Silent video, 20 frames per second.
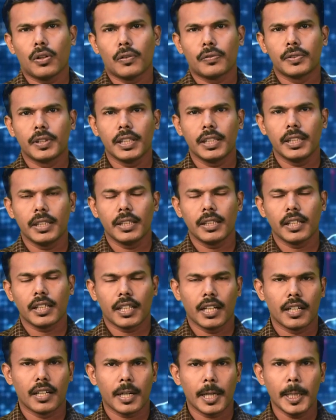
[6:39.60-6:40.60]
of the
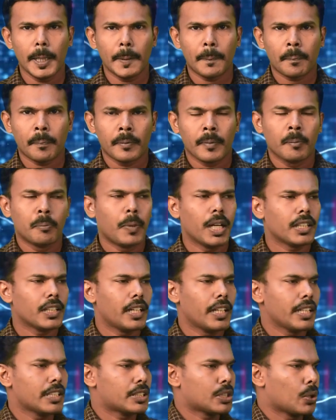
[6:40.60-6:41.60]
country, but
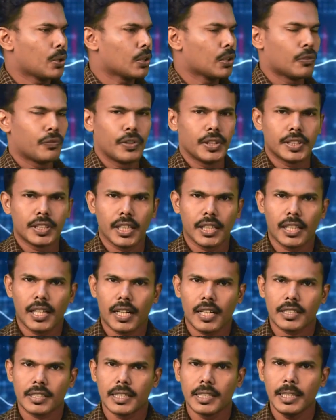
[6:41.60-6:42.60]
that is not the official
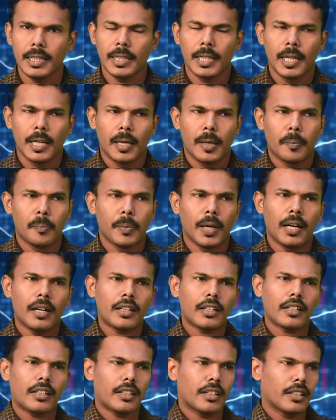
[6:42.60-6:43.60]
currency.
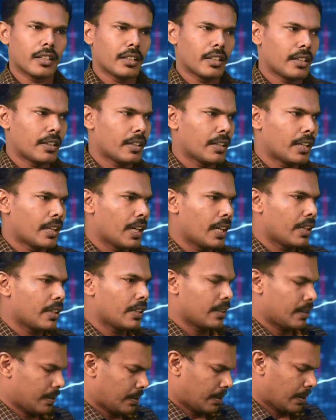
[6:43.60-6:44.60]
But
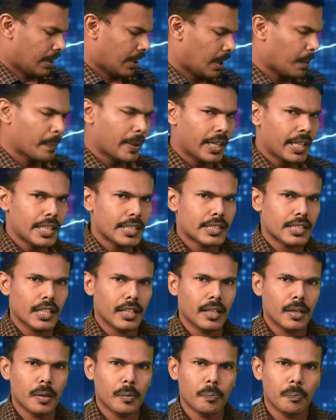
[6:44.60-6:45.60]
Lebanese
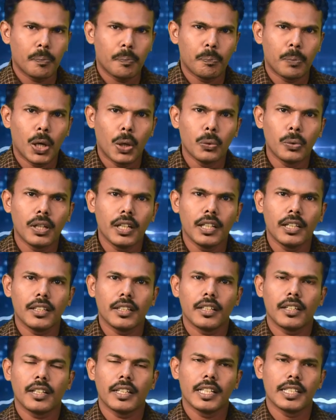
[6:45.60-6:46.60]

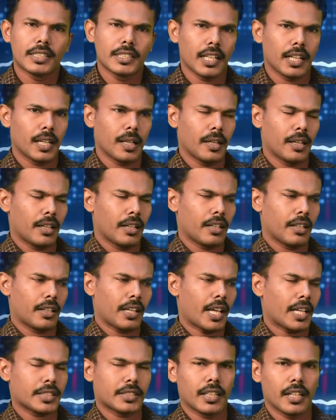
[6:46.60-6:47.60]
pound is the
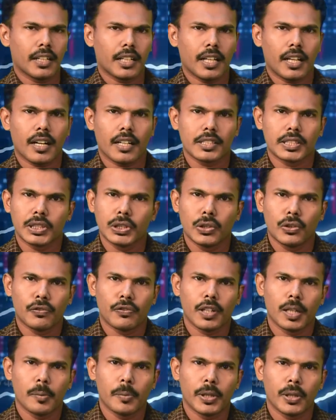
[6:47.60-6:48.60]
national currency
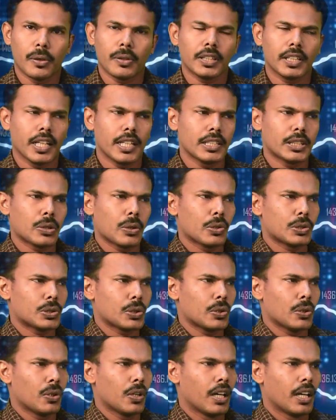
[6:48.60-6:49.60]
of Lebanon. That is
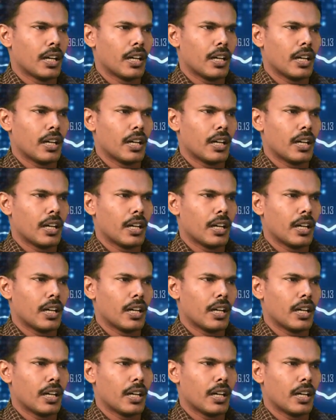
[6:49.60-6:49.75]
also